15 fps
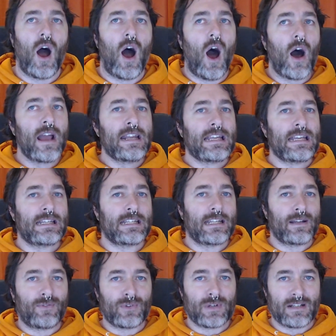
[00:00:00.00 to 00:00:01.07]
I needed it
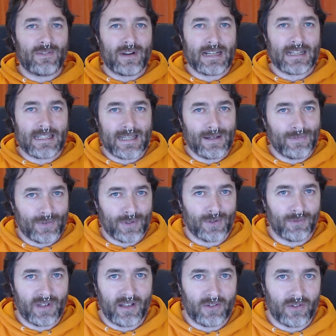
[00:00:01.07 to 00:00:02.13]
for a very different
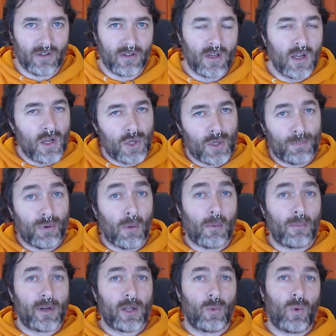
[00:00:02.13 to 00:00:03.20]
reason. You're
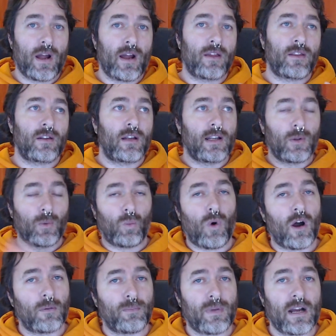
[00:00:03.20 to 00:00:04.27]
probably aware that a little
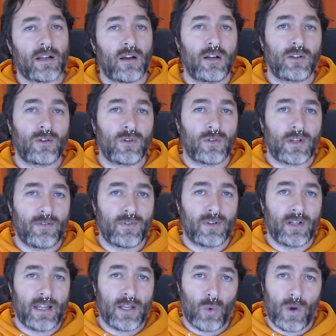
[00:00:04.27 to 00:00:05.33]
while back I got given
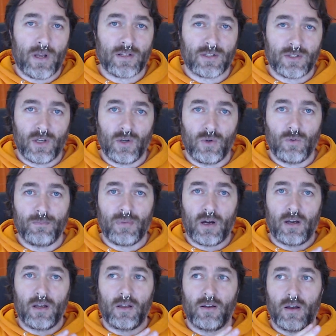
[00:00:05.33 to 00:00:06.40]
a Quest 2
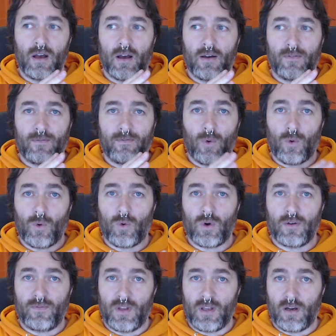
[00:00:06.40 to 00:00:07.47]
by
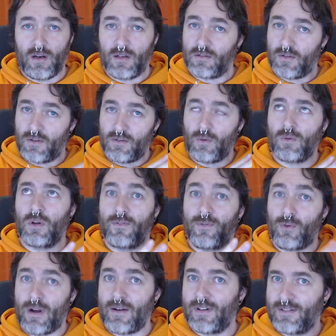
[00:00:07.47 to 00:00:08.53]
4VR,
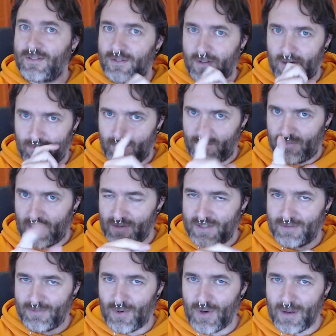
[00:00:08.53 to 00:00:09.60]
Forever, sorry, pronounced it
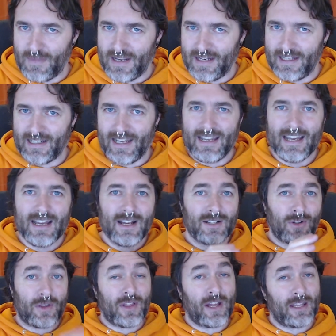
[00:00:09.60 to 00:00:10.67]
wrong immediately.
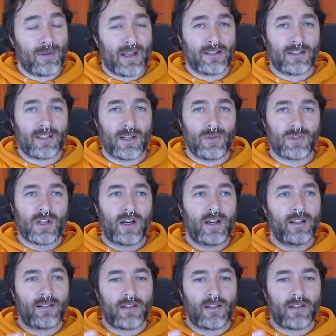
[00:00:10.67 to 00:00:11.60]
So thank you again to those guys.